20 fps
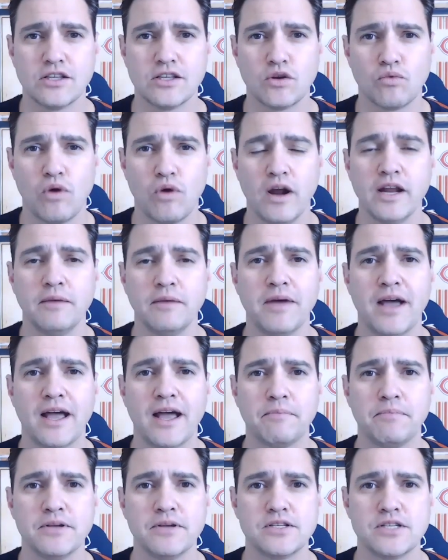running
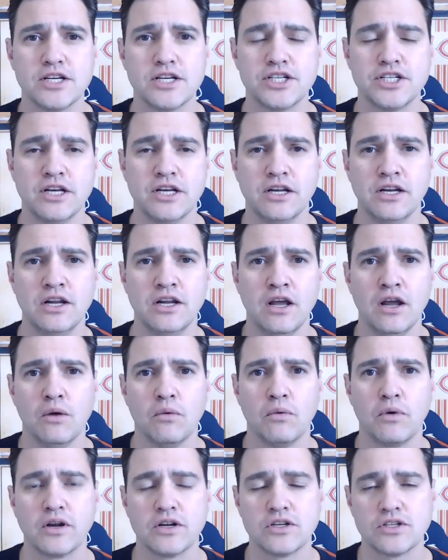back position.
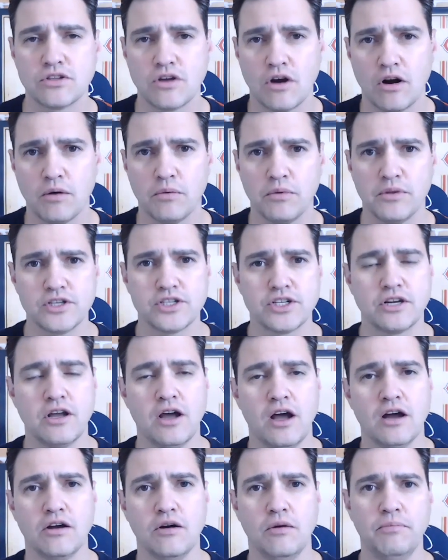We're going to start with the
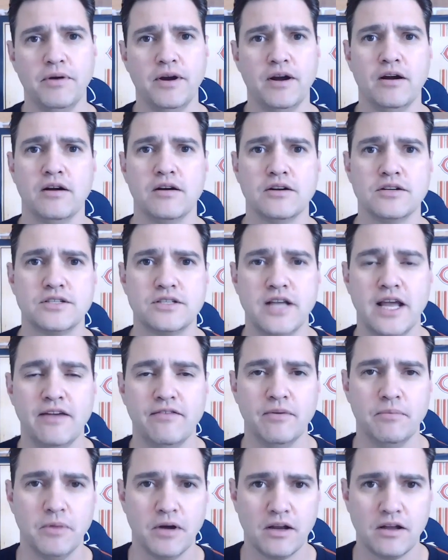Chicago Bears.
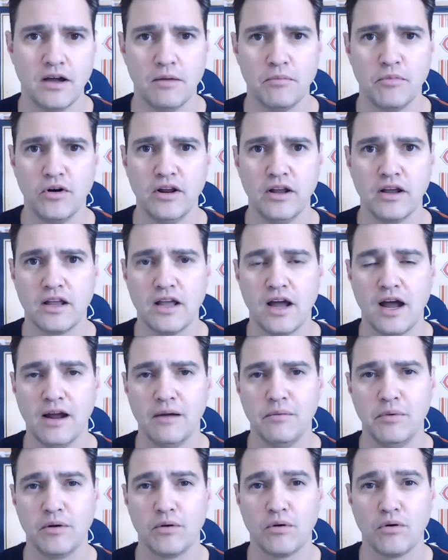David Montgomery, a
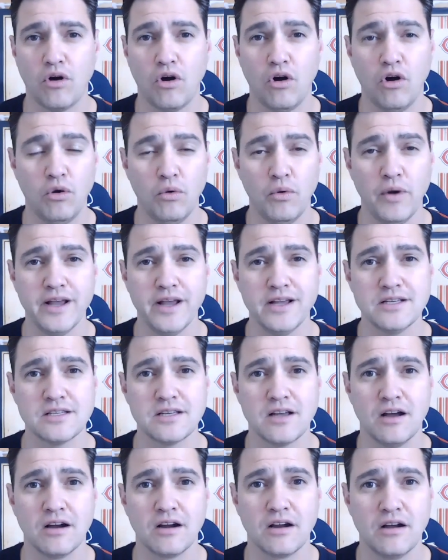guy we were always
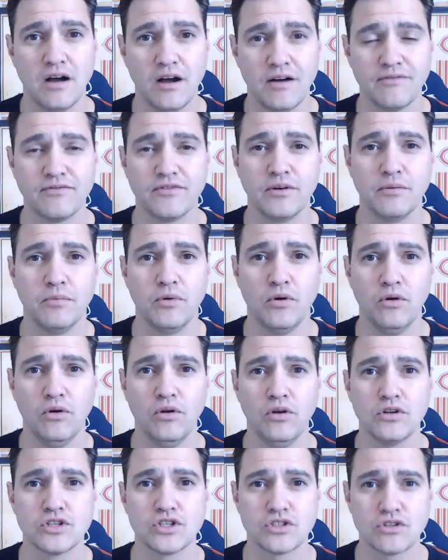
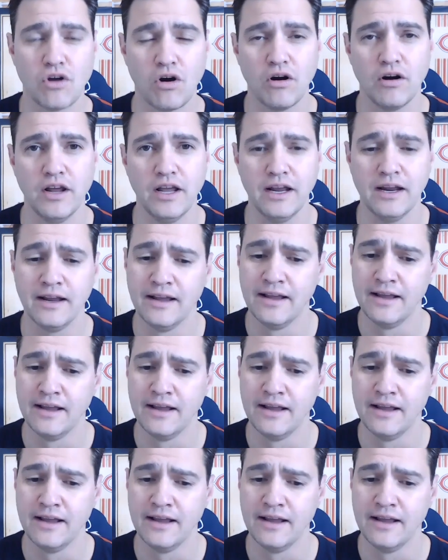uncomfortable starting.